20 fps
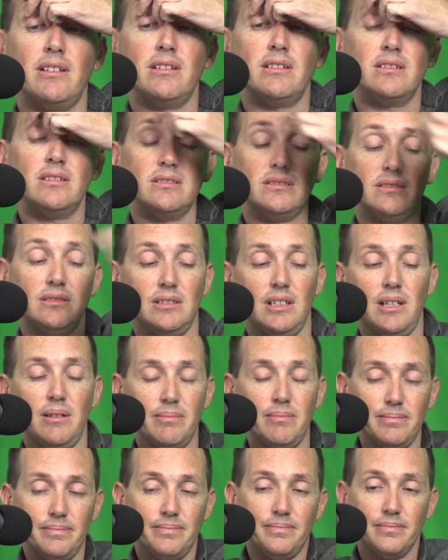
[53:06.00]
you guys did
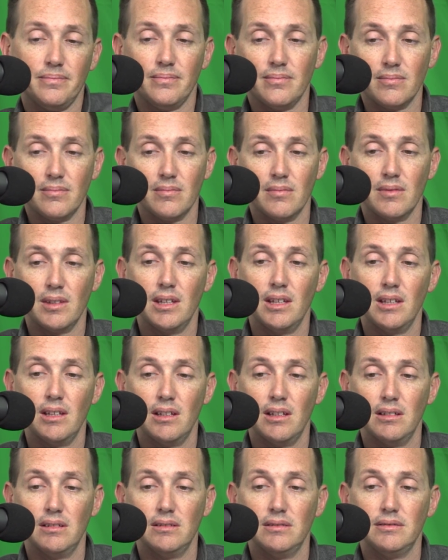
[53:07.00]
some laps
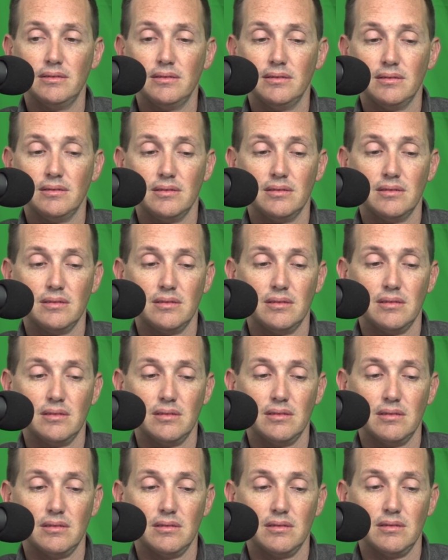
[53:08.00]
that were just
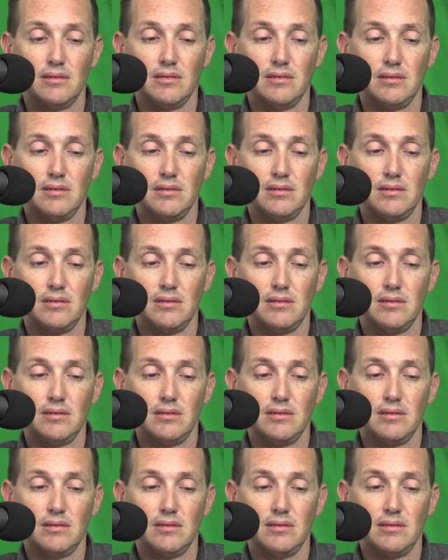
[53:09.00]
camera car laps.